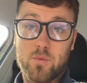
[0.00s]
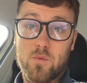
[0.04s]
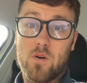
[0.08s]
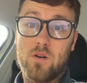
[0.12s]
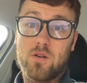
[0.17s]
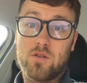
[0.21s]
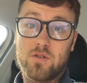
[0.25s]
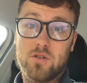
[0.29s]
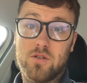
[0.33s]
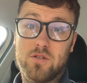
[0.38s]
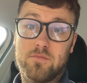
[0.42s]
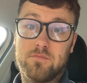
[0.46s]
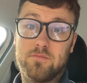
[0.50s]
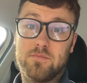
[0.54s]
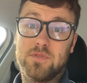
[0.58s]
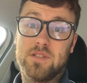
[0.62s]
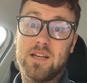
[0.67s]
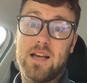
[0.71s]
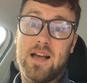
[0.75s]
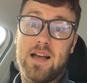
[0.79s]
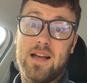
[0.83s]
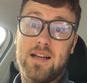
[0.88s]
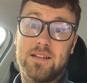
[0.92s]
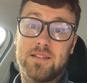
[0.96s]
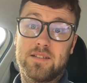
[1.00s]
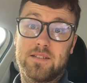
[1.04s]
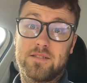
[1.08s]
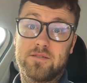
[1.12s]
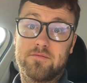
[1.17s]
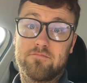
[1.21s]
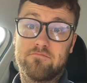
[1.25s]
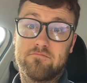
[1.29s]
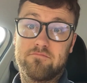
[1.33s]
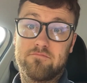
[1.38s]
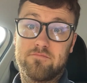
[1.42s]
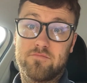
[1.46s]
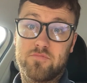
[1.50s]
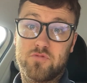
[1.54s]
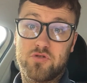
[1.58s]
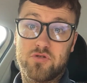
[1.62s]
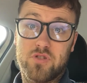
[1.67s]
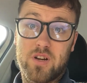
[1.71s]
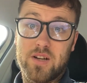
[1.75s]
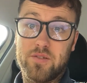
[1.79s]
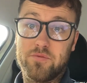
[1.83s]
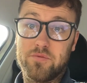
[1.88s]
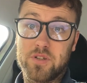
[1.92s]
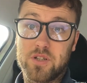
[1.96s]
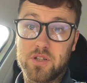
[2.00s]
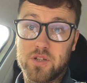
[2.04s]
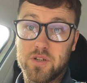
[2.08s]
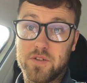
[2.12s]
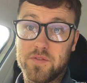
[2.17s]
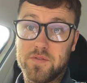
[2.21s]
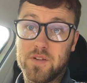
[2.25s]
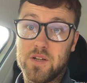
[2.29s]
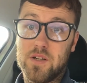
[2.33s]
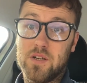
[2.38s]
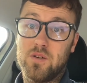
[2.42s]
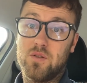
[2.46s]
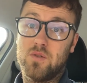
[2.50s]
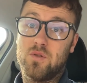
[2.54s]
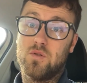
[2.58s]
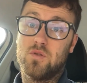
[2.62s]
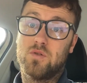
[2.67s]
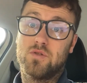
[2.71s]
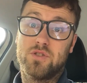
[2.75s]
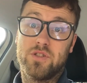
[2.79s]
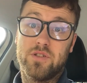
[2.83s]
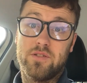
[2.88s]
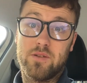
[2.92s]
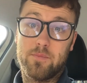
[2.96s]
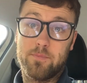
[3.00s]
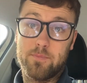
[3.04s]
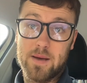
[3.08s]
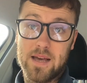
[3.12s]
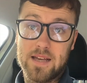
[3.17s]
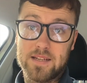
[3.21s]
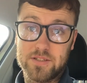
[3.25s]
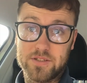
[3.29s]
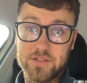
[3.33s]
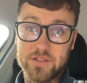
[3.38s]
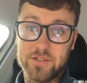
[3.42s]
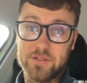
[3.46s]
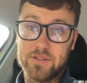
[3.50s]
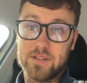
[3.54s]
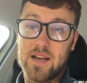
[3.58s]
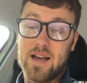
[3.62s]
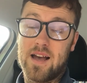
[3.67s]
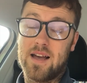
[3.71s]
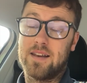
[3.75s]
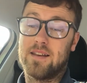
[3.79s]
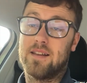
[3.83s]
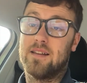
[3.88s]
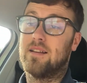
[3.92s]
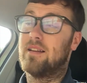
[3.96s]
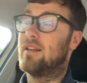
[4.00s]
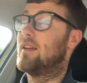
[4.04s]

what comes and try and recover or do the best you can.